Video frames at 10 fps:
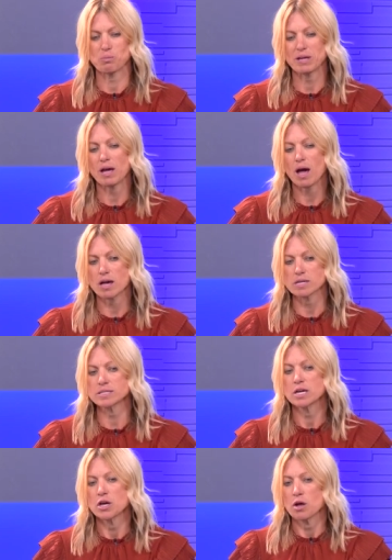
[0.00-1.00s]

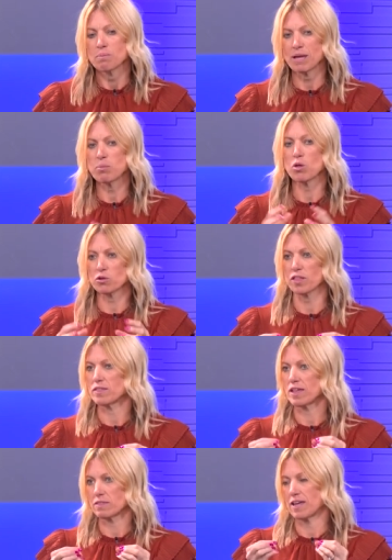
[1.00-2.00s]
because people are, they,
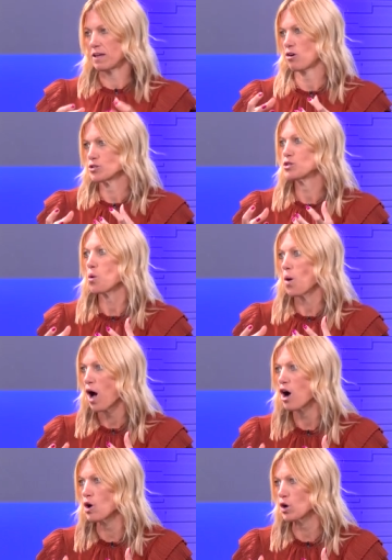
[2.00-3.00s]
they, they are so
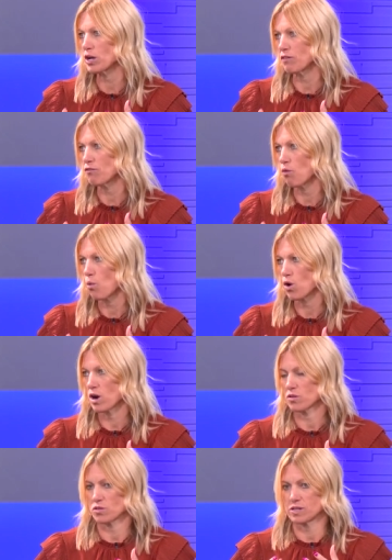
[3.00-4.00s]
hungry yeah.
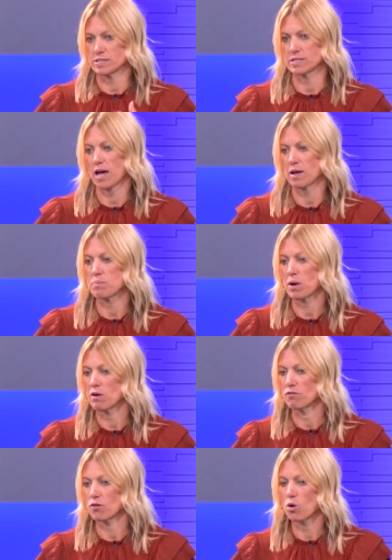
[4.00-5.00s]
for this type
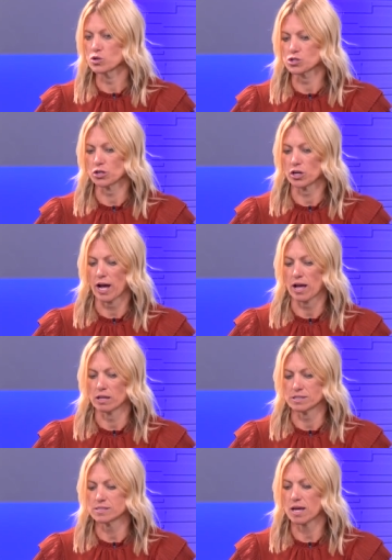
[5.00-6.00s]
of culture
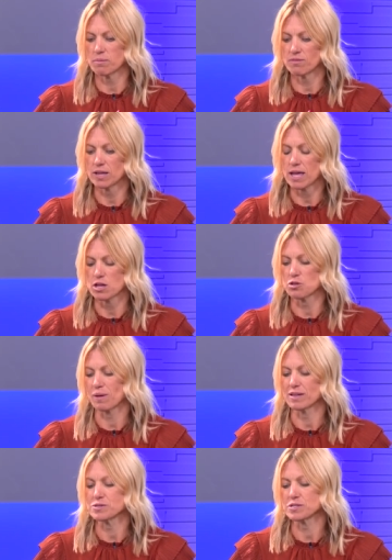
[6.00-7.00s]
and this type of
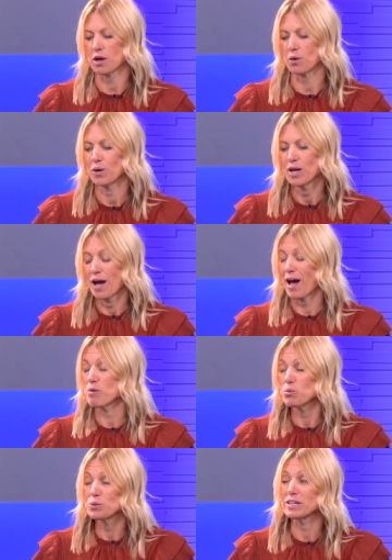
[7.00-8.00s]
engagement. So I
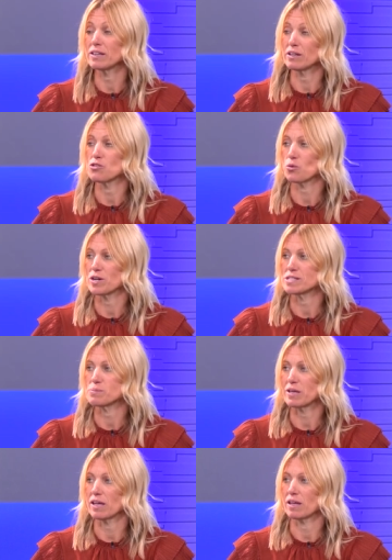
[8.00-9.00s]
really enjoy
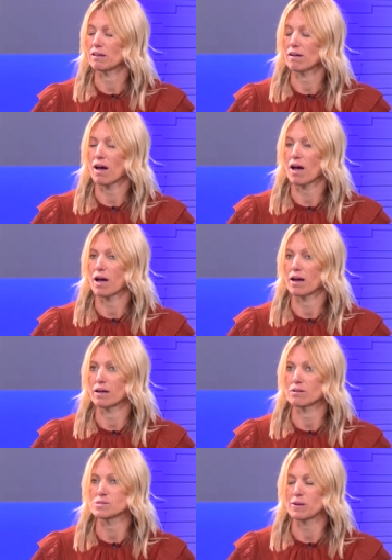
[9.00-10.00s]
speaking,
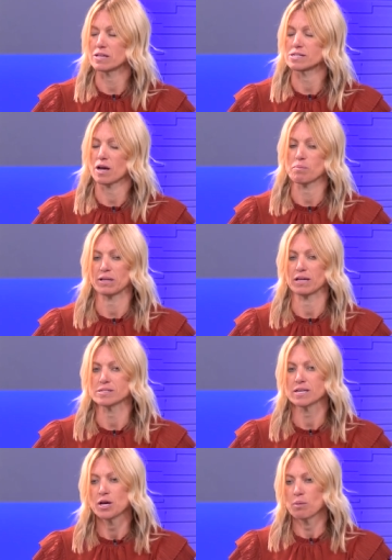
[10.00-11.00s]
uh, speaking to
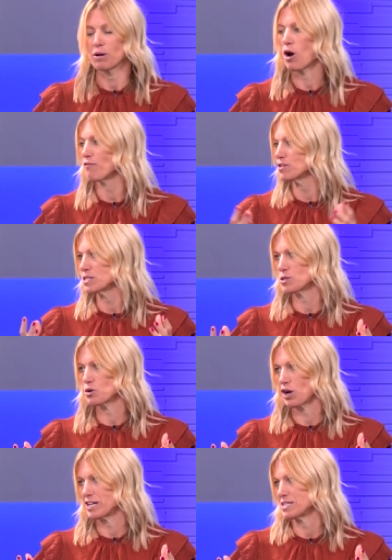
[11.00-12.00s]
companies. But conferences
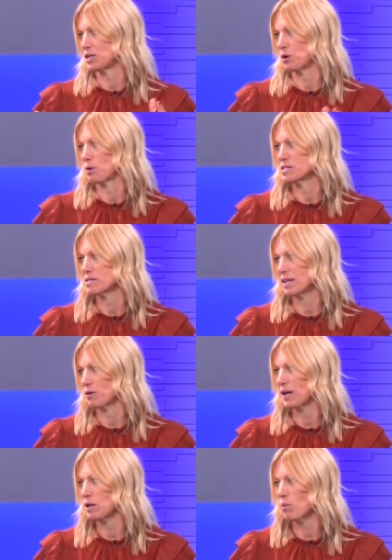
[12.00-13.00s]
are great great too. It's you
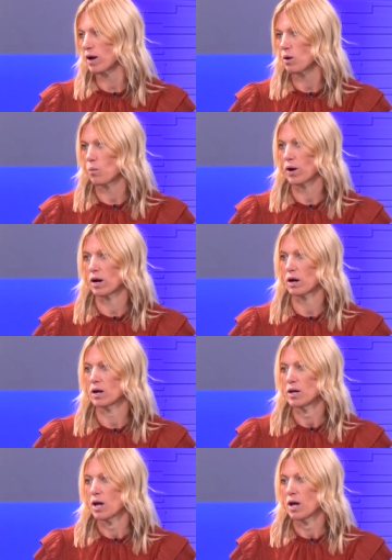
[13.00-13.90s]
know anywhere where